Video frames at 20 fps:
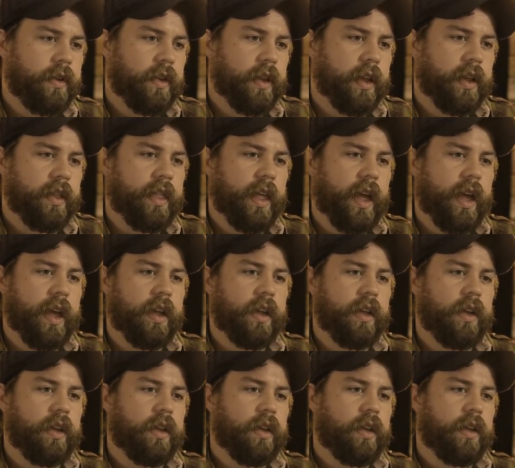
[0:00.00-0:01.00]
like that
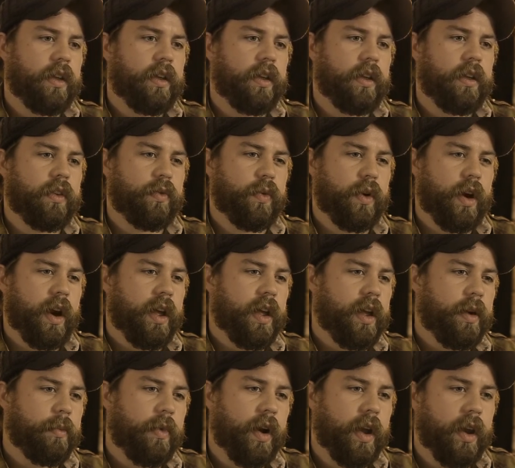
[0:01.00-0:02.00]
is where I
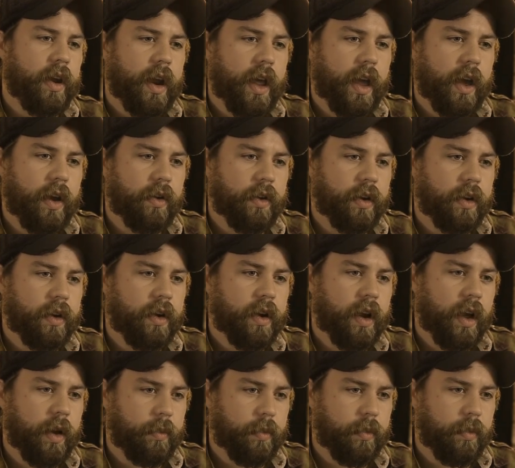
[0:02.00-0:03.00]
am right now, and
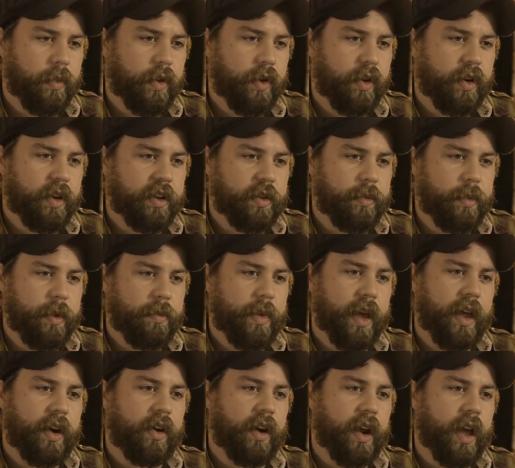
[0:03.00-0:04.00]
I'm learning to be
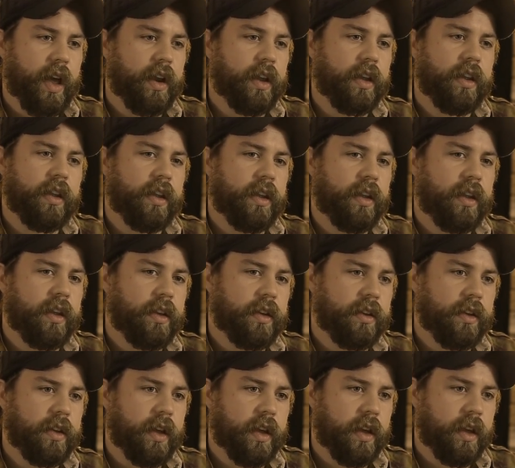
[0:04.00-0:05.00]
better at it,
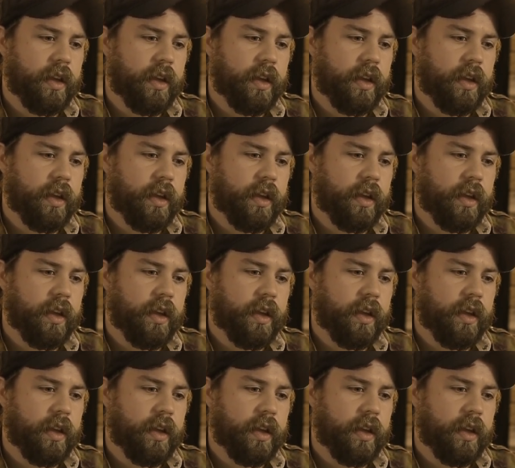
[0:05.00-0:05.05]
and